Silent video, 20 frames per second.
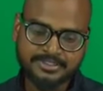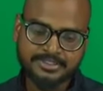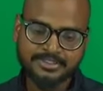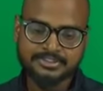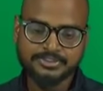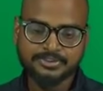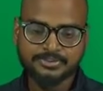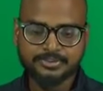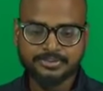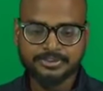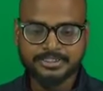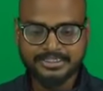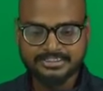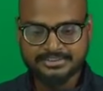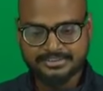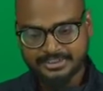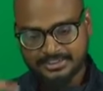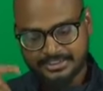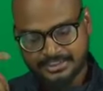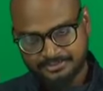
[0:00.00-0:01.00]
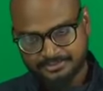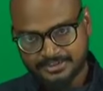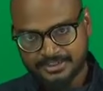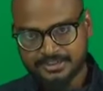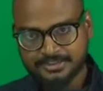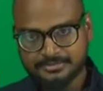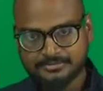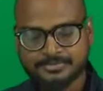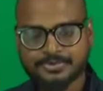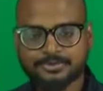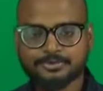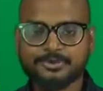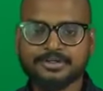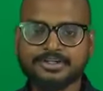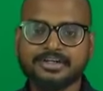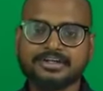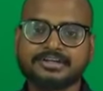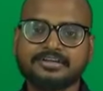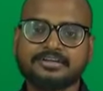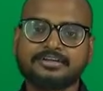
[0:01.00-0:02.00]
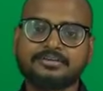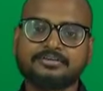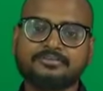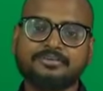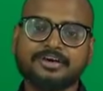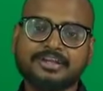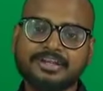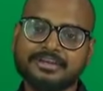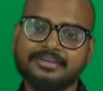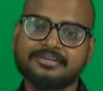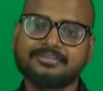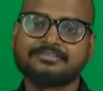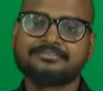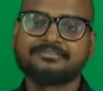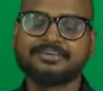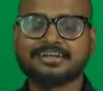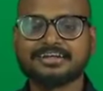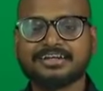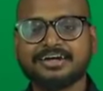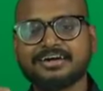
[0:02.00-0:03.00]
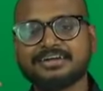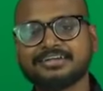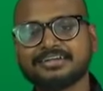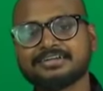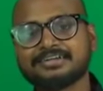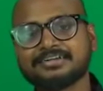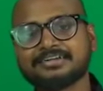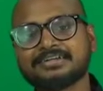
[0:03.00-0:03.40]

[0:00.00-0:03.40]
So next day they went, woodcutter one worked harder,